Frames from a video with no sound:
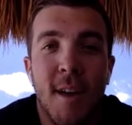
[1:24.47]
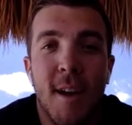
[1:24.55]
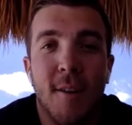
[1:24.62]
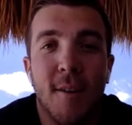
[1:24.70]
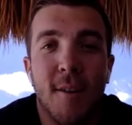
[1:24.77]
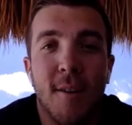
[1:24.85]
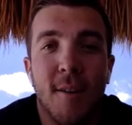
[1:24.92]
And
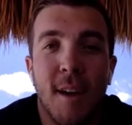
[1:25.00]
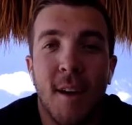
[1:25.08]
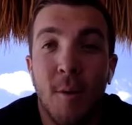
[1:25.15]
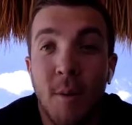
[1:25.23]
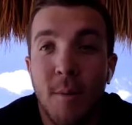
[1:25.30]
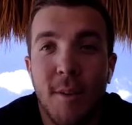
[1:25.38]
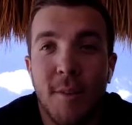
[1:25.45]
I was like, I
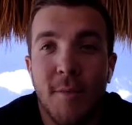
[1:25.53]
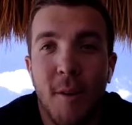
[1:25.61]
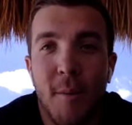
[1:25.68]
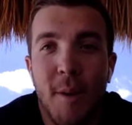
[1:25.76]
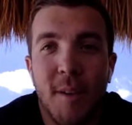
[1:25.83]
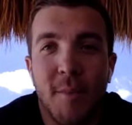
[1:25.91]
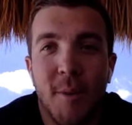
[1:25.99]
don't want to miss
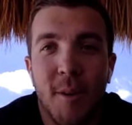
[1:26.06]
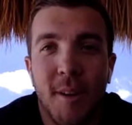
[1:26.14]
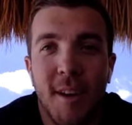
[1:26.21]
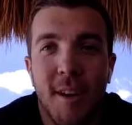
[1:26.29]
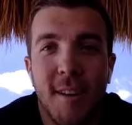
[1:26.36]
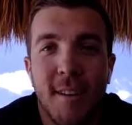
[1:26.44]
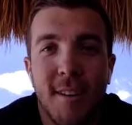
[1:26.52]
fall baseball
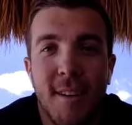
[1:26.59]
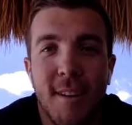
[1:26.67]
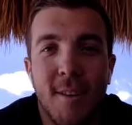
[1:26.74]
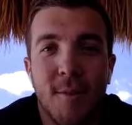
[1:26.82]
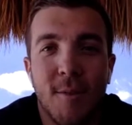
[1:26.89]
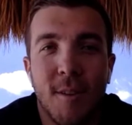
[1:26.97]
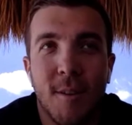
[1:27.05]
again.
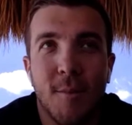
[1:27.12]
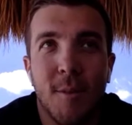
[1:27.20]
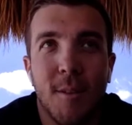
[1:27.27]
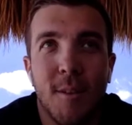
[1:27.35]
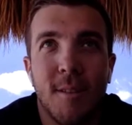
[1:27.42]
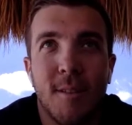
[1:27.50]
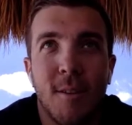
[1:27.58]
And he was like, well,
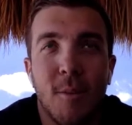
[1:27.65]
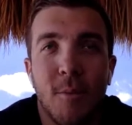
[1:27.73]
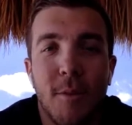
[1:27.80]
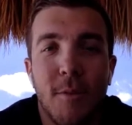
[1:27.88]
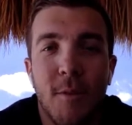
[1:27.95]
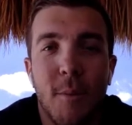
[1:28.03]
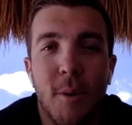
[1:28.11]
then don't
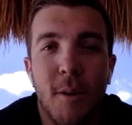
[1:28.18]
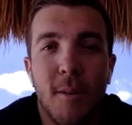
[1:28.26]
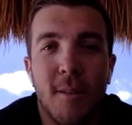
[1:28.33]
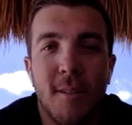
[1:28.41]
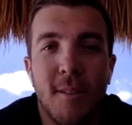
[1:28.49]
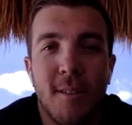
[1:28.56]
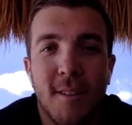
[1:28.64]
play football.